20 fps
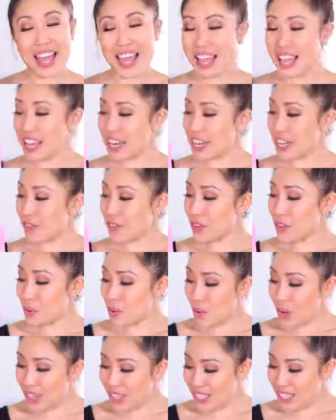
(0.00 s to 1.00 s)
And if you
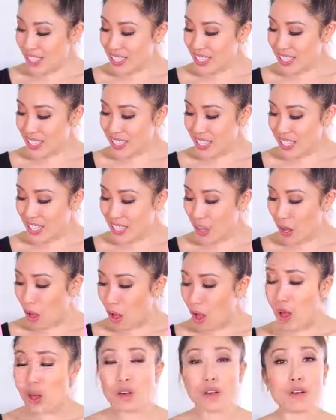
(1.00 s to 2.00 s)
want to see
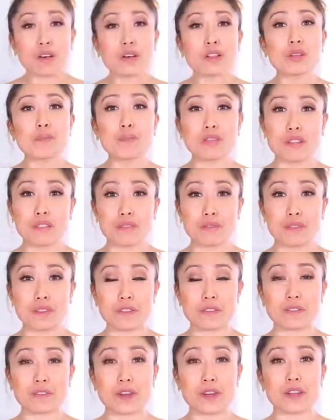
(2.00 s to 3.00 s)
all the
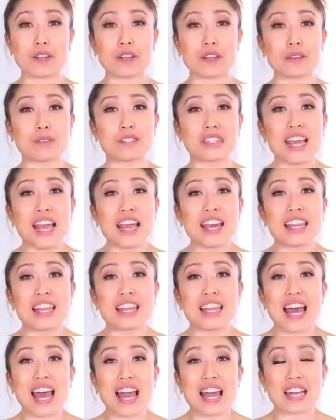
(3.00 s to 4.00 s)
beautiful photos
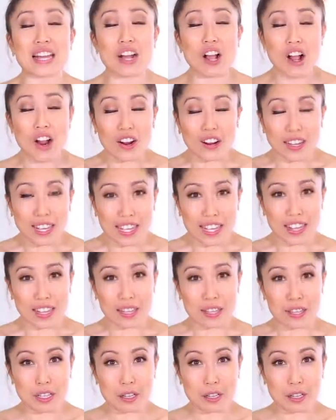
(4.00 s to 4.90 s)
that are in the